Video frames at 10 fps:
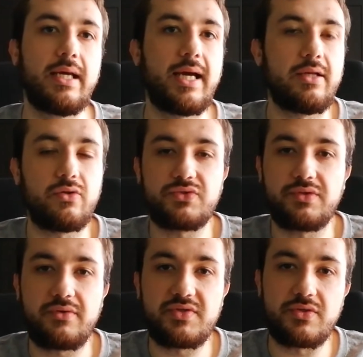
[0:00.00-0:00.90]
And also
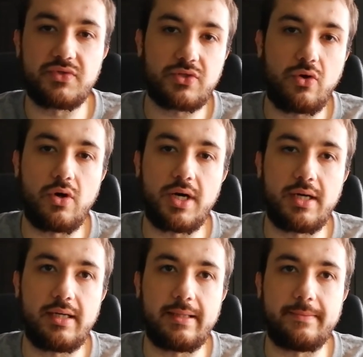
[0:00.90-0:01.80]
there is no score,
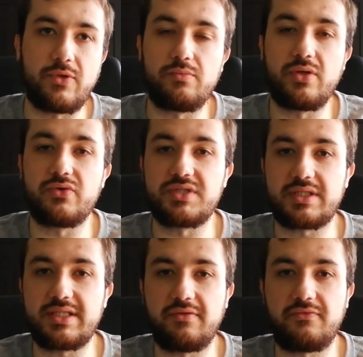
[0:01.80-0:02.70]
no music,
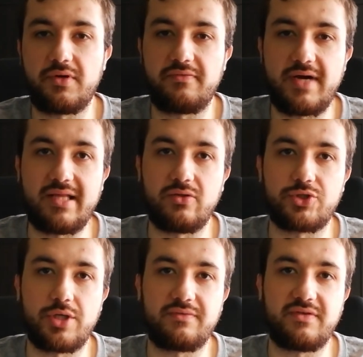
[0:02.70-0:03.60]
save for the final
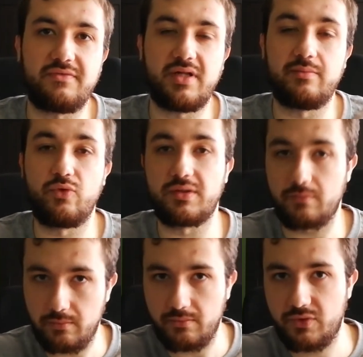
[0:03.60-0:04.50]
shot of the film when
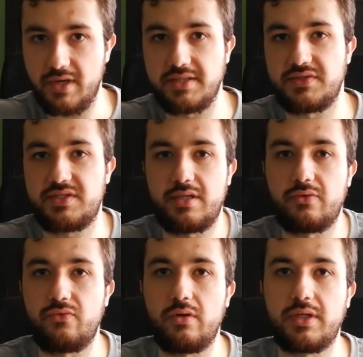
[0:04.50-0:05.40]
credits start
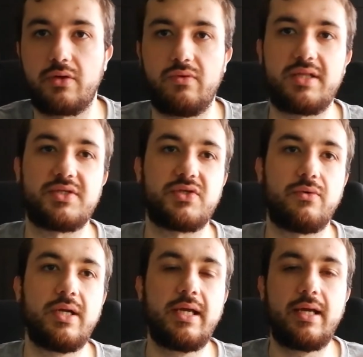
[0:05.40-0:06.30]
rolling already.
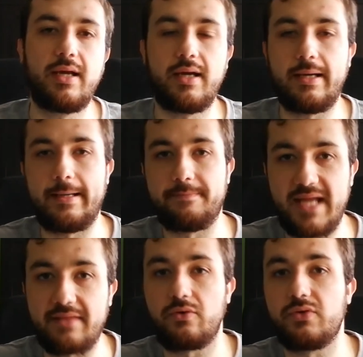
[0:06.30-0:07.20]
So
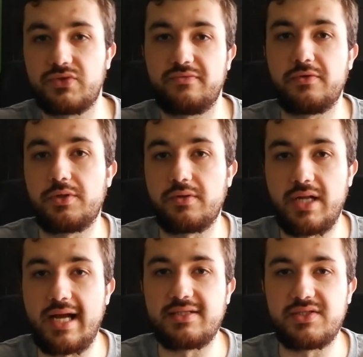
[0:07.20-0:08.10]
that also further
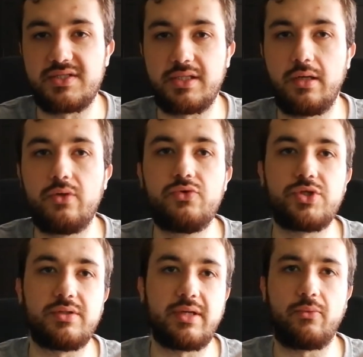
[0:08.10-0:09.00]
enhances the
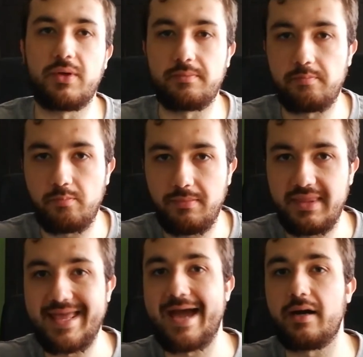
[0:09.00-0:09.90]
illusion that we're
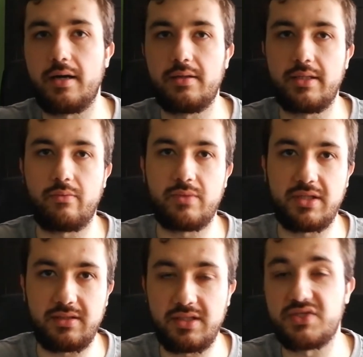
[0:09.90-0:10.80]
there,
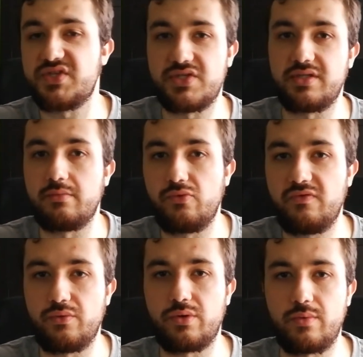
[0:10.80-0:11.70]
that this isn't the
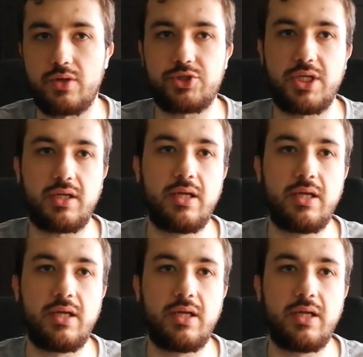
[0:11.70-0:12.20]
movie we're watching.